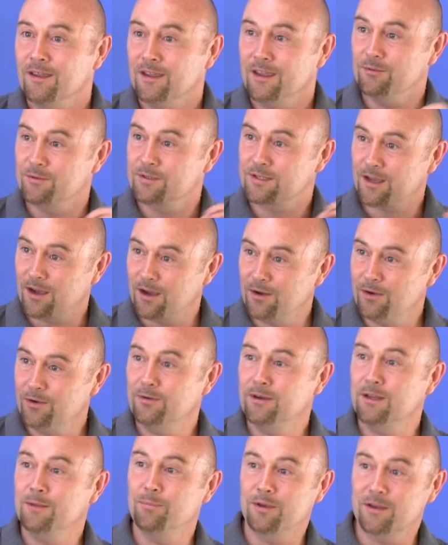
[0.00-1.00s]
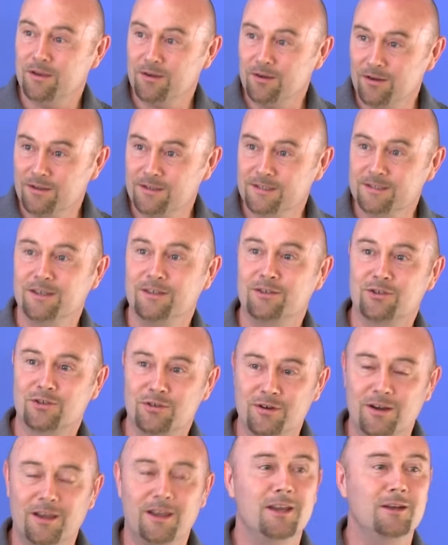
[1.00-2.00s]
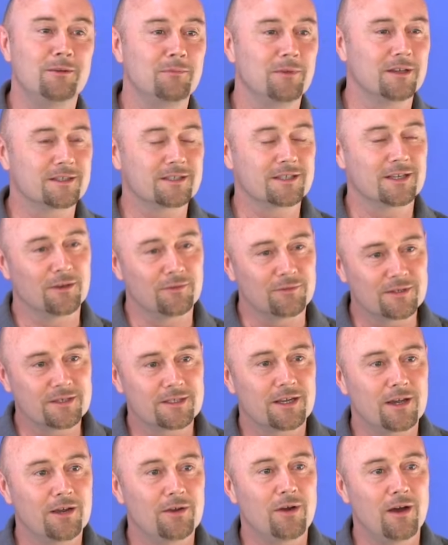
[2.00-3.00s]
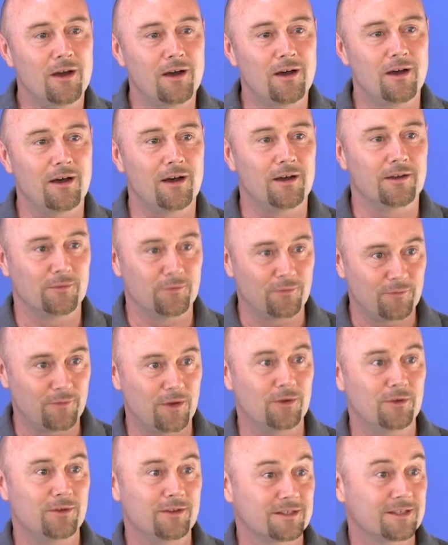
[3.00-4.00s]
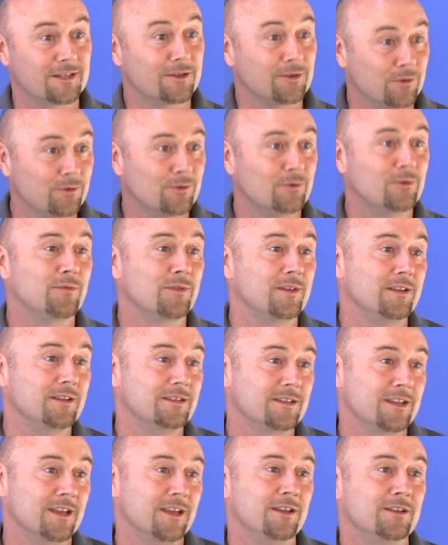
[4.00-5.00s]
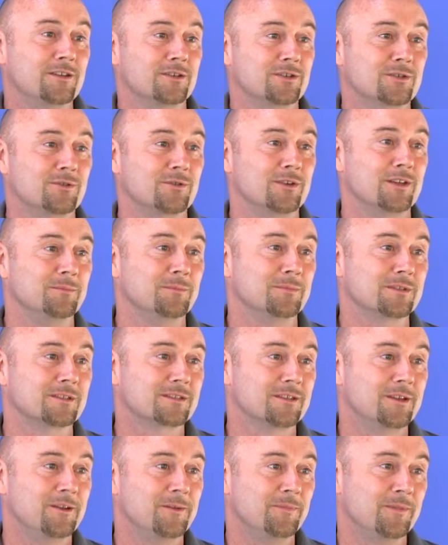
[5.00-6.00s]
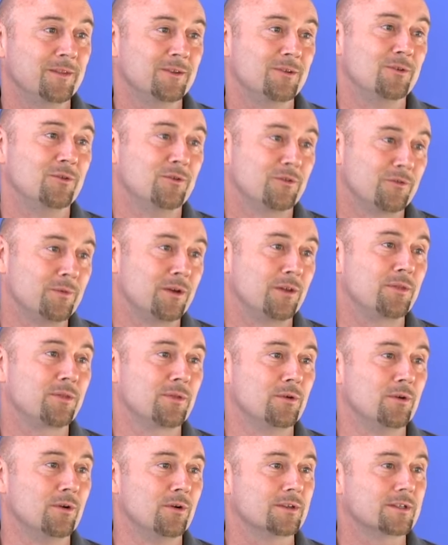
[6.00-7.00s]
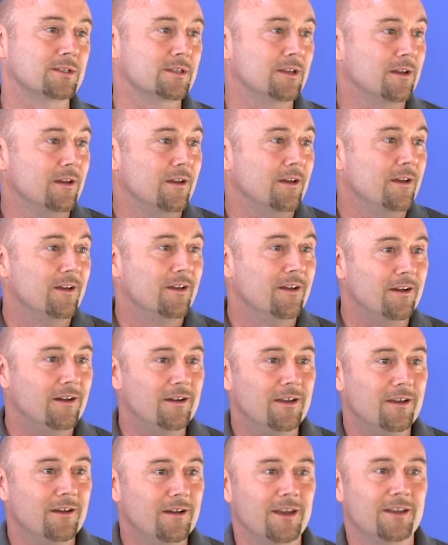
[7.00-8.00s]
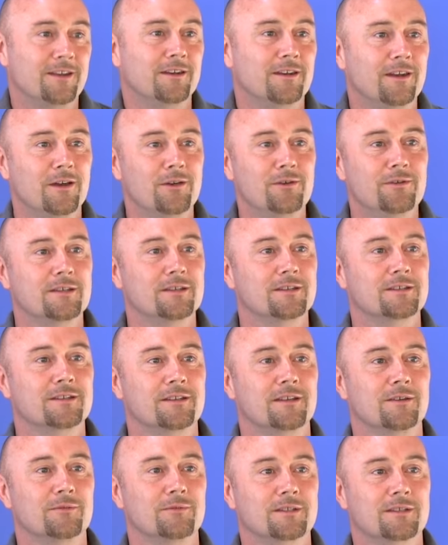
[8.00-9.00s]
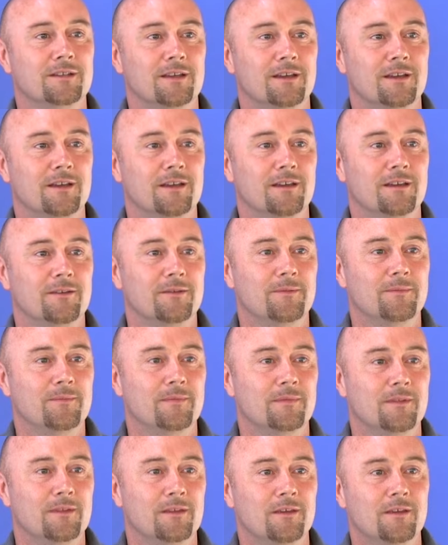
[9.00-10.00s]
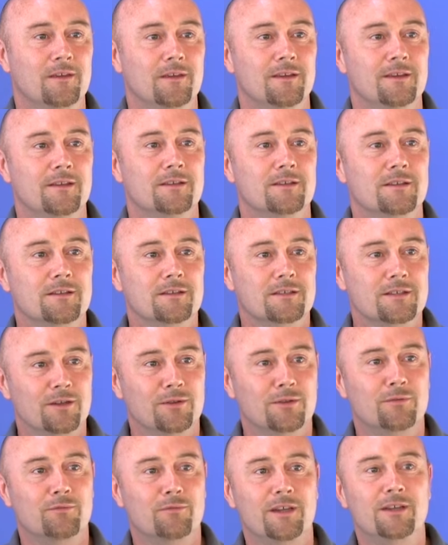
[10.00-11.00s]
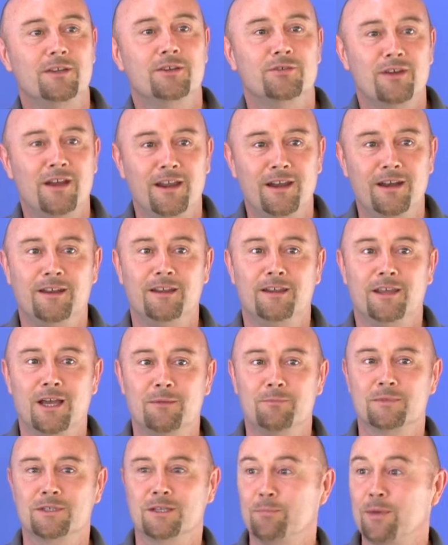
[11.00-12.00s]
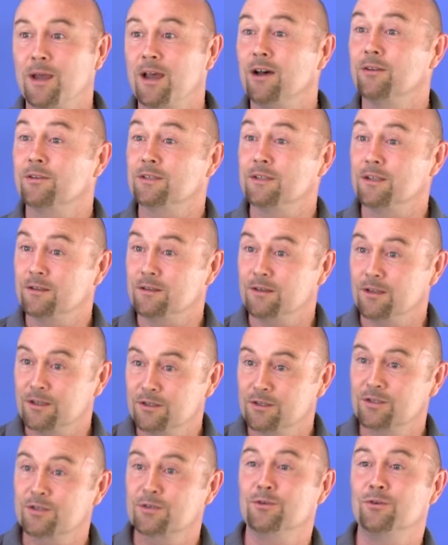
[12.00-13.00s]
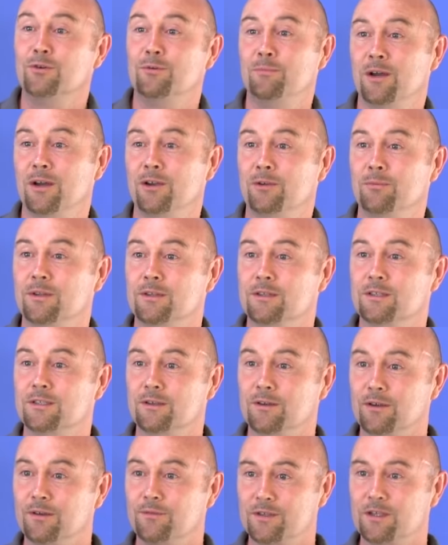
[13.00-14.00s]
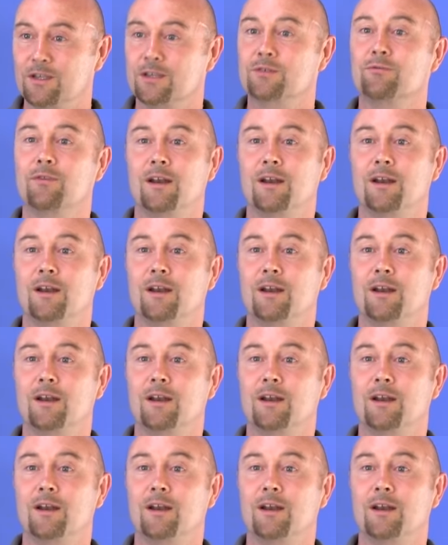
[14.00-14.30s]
It was only because I'd trained myself so hard in focusing on all of these data streams, all of my thoughts, that I, I hadn't noticed that it was there. So the retraining comes about in, in short moments of just